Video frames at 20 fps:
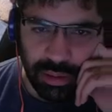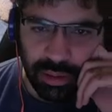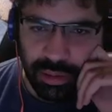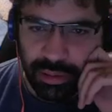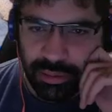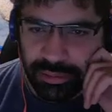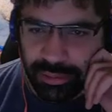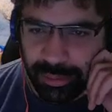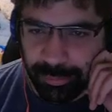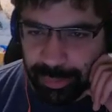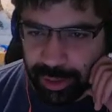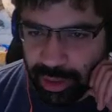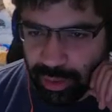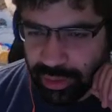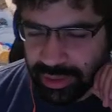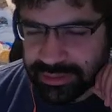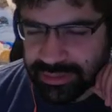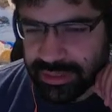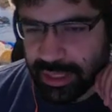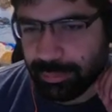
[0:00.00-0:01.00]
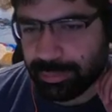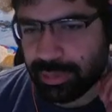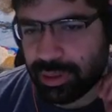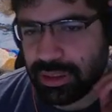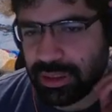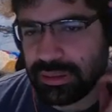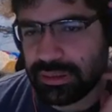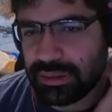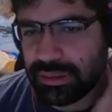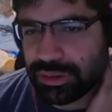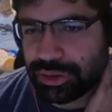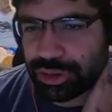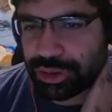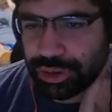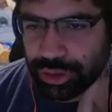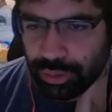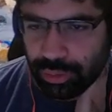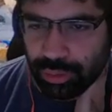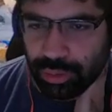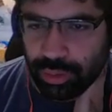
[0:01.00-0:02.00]
The below example
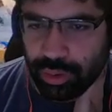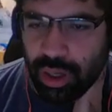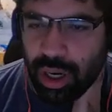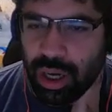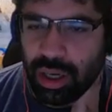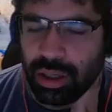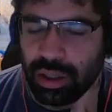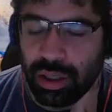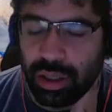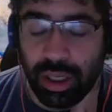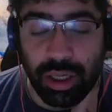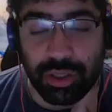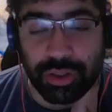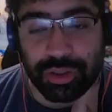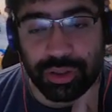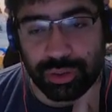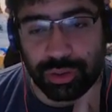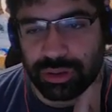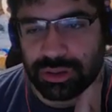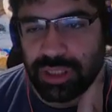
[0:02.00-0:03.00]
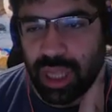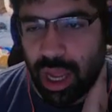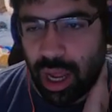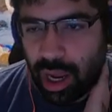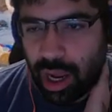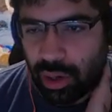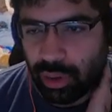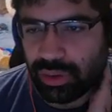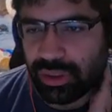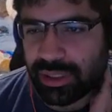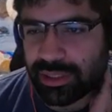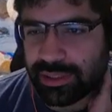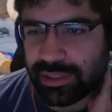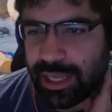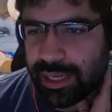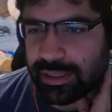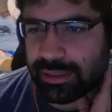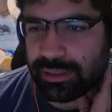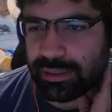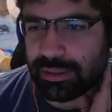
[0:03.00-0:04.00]
shows how the
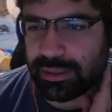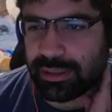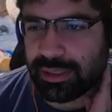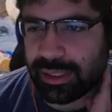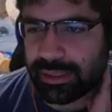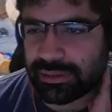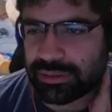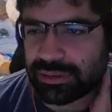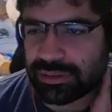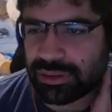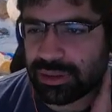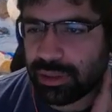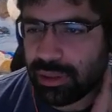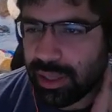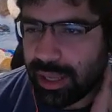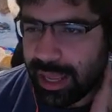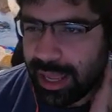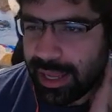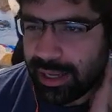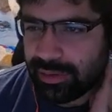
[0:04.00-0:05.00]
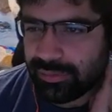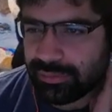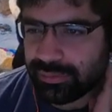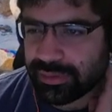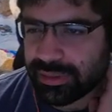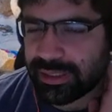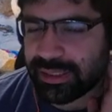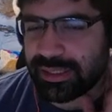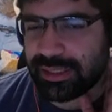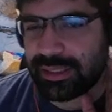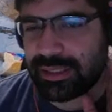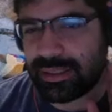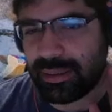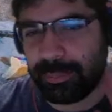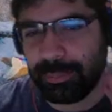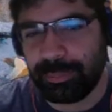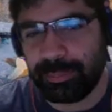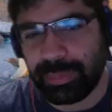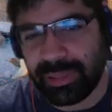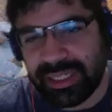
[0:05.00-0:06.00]
attacker can have
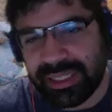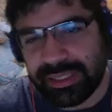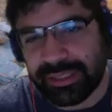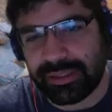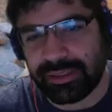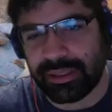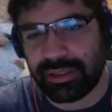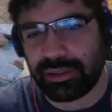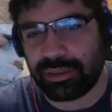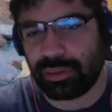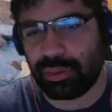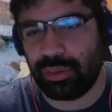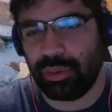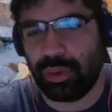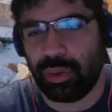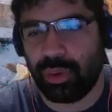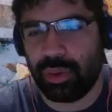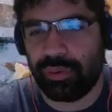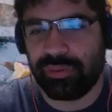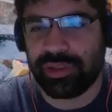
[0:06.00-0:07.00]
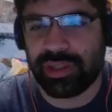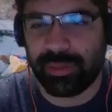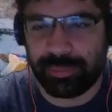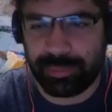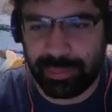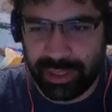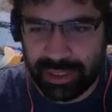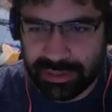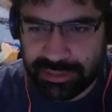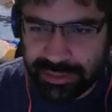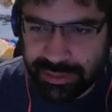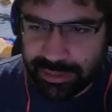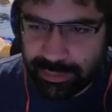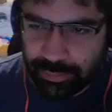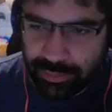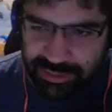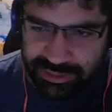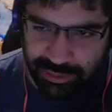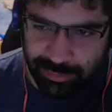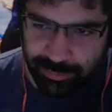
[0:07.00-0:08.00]
complete control over the page
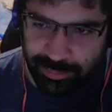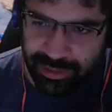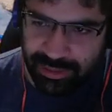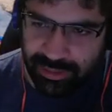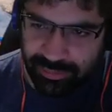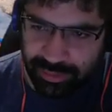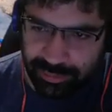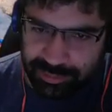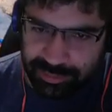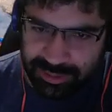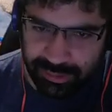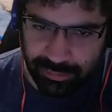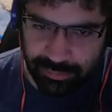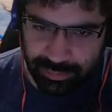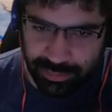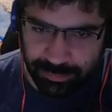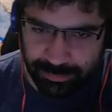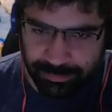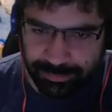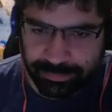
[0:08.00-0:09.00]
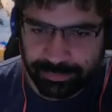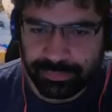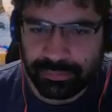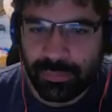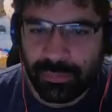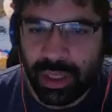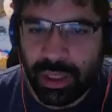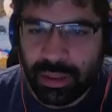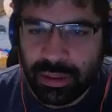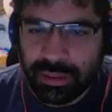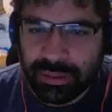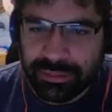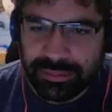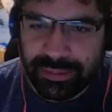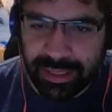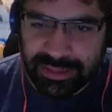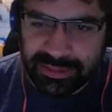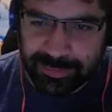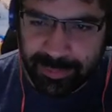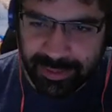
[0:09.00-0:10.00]
requested by the web server.
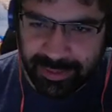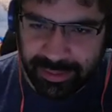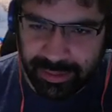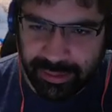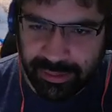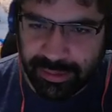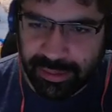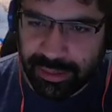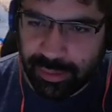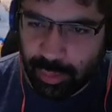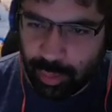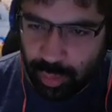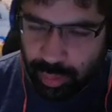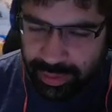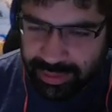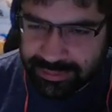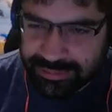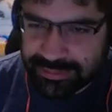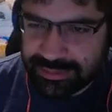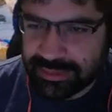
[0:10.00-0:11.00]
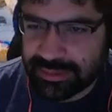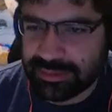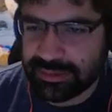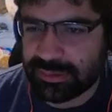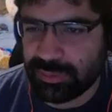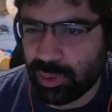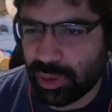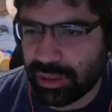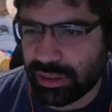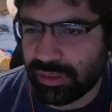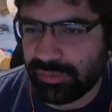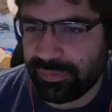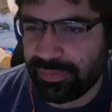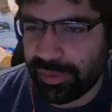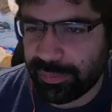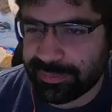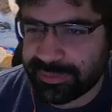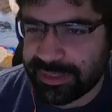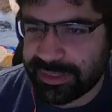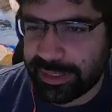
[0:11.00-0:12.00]
The expected request is what the
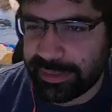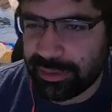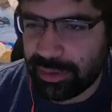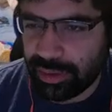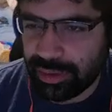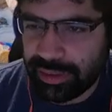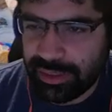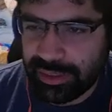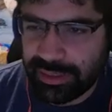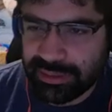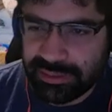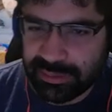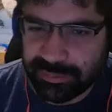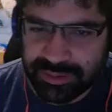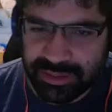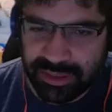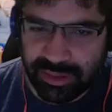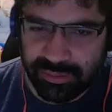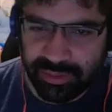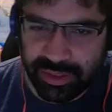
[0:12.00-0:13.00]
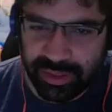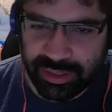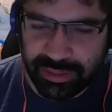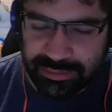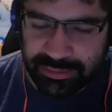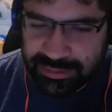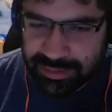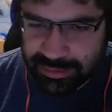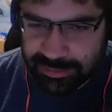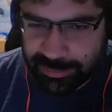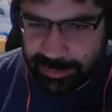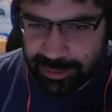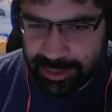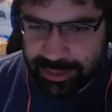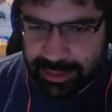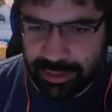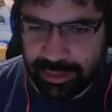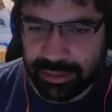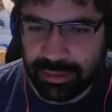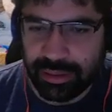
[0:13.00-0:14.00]
website.thm server is
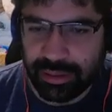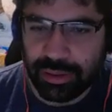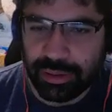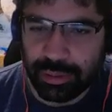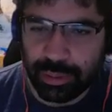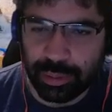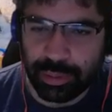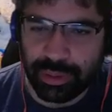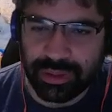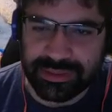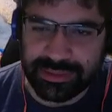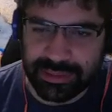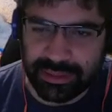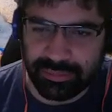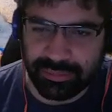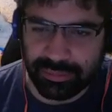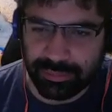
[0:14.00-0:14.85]
expecting to receive.